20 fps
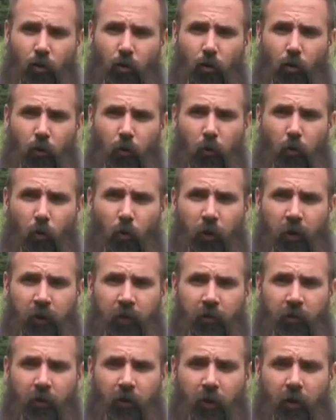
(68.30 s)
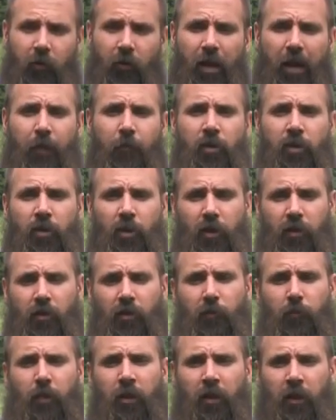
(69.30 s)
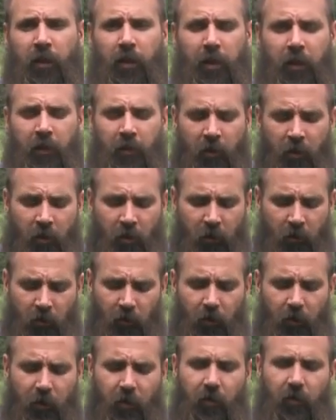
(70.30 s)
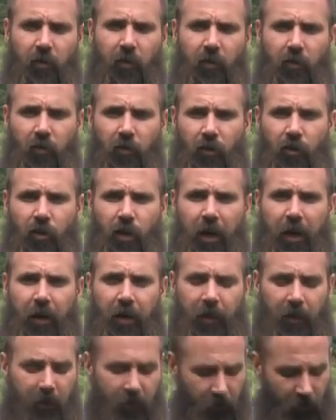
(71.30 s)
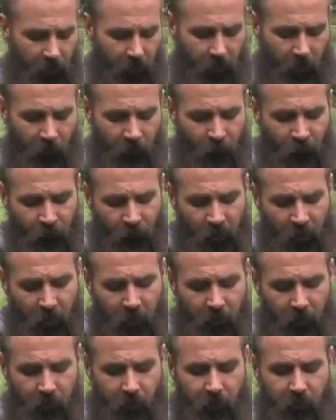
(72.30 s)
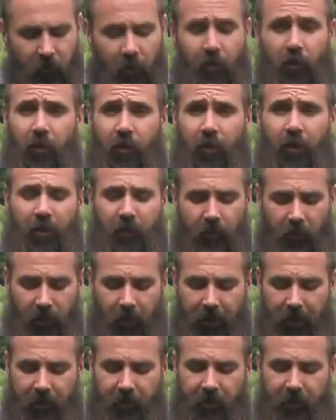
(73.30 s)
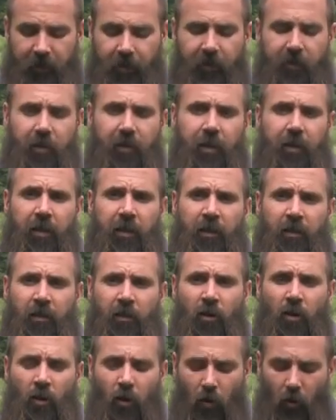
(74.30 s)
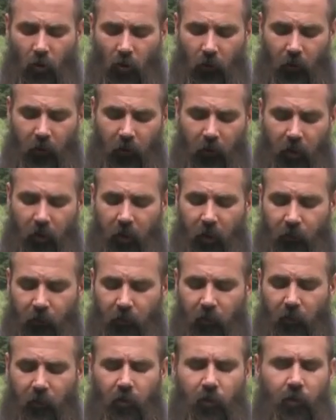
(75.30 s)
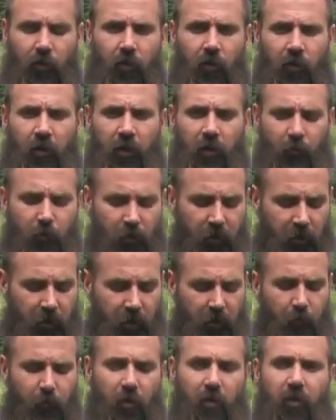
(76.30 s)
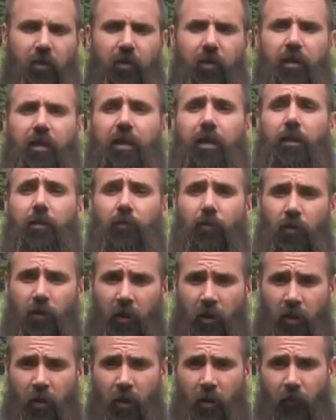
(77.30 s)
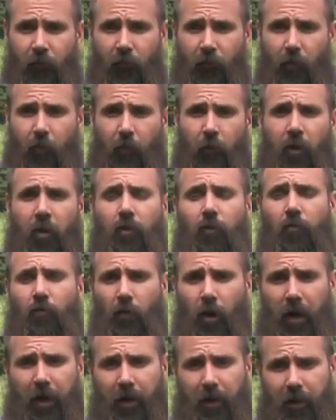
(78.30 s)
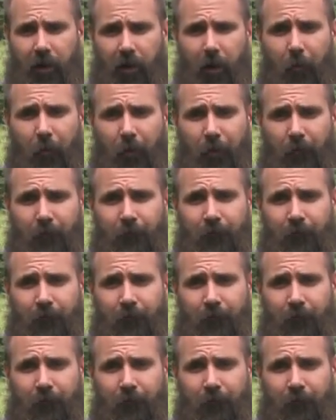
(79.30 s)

dual points of hem adjustability, so you can cinch the jacket in there. There's a nice elasticity on the cuffs, also helps to keep the sleeves from riding up.